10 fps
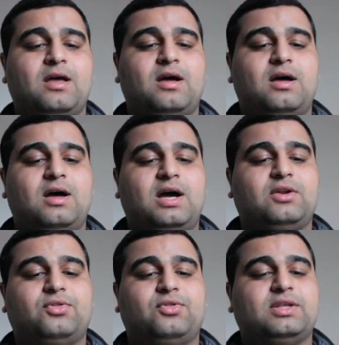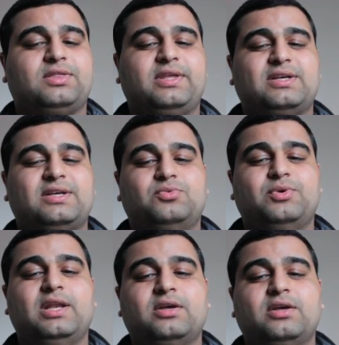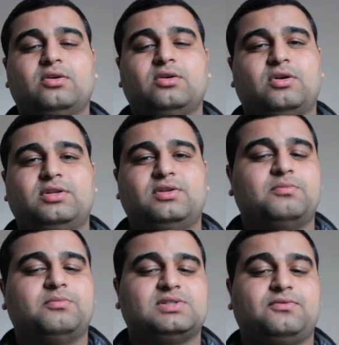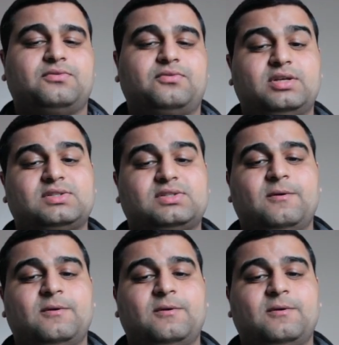I don't think there's really an alternative monster for this.